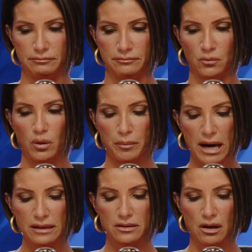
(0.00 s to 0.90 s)
What
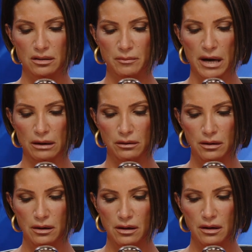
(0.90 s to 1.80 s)
Patton talked about,
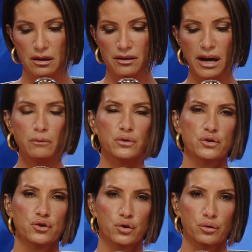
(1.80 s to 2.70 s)
that was
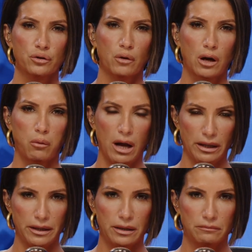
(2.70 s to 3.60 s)
true
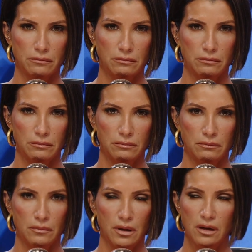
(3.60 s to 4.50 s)
equality.
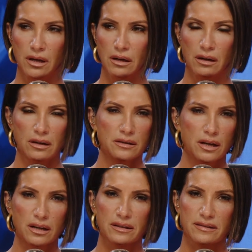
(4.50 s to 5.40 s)

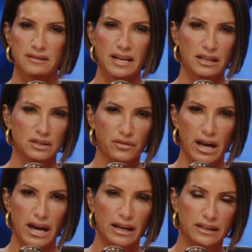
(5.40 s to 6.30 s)
None of this sex
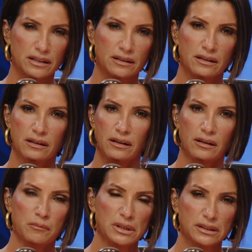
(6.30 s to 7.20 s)
flag and
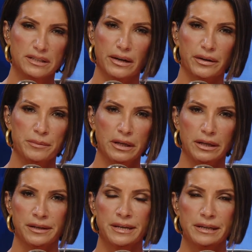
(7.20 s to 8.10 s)
military men
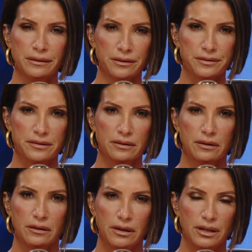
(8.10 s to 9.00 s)
in heels,
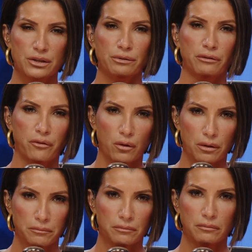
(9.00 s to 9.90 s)
in
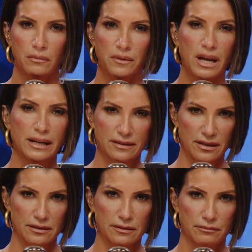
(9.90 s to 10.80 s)
uniform,
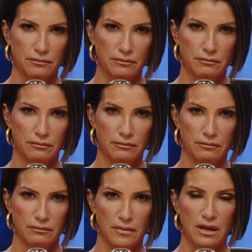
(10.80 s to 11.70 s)
nonsense.
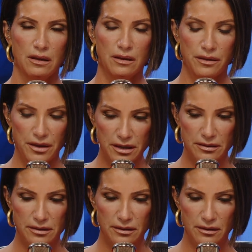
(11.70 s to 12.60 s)

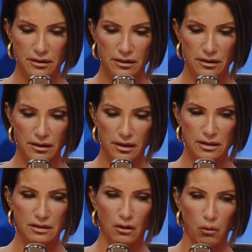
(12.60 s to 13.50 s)
This
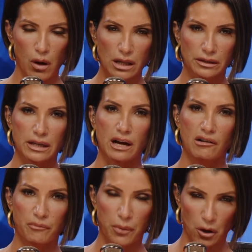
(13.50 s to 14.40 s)
is equality
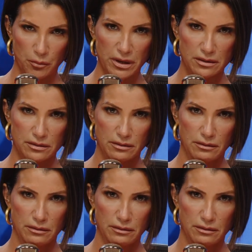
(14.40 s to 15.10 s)
of purpose.